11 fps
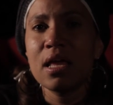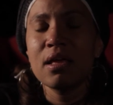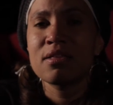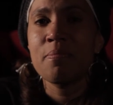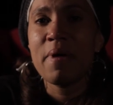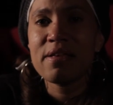
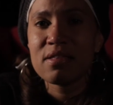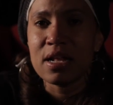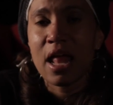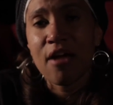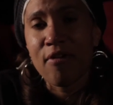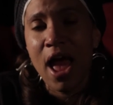It's the best thing
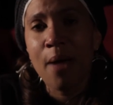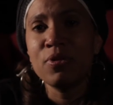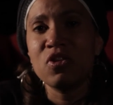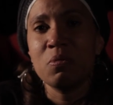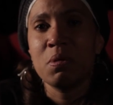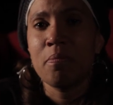that ever
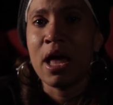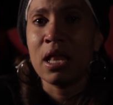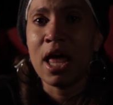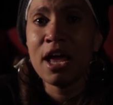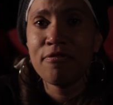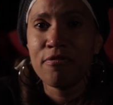happened to me in my
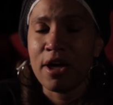life.